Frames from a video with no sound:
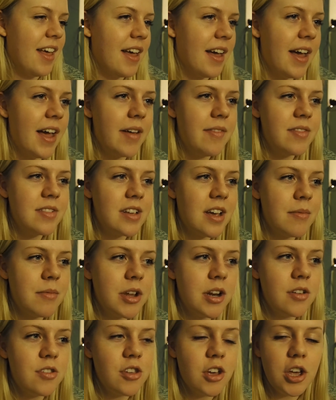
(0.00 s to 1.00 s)
So I'm
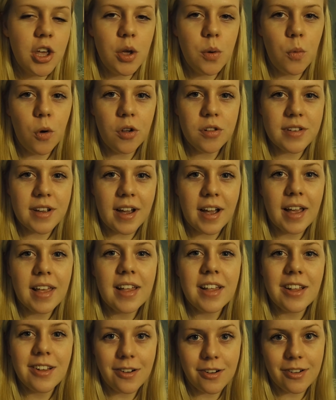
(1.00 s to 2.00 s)
going to show you what I
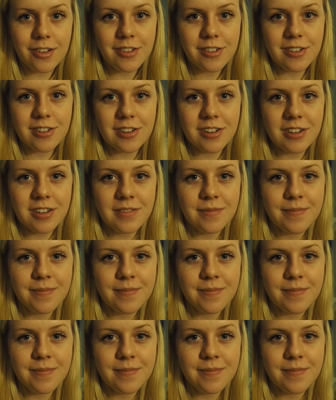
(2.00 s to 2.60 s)
got.